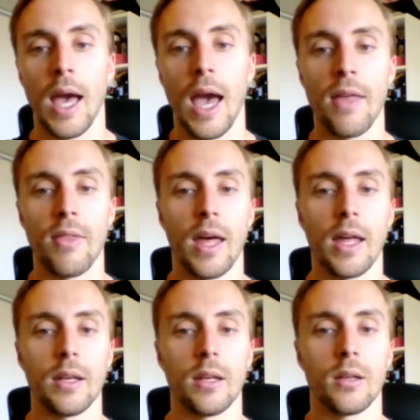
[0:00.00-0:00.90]
And
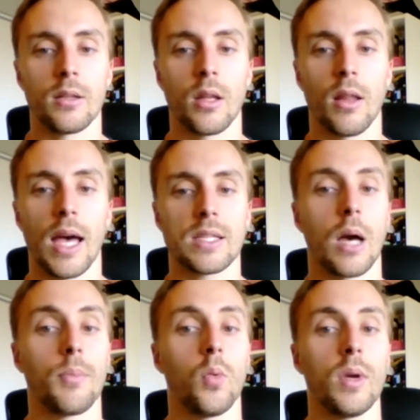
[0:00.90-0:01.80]
then the last
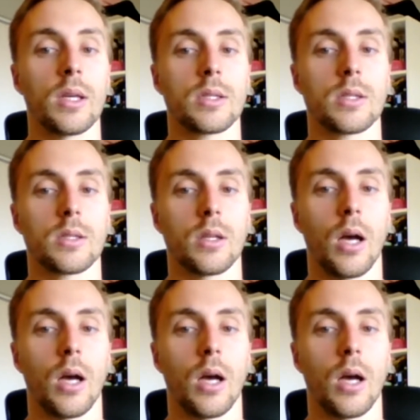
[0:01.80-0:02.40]
couple of weeks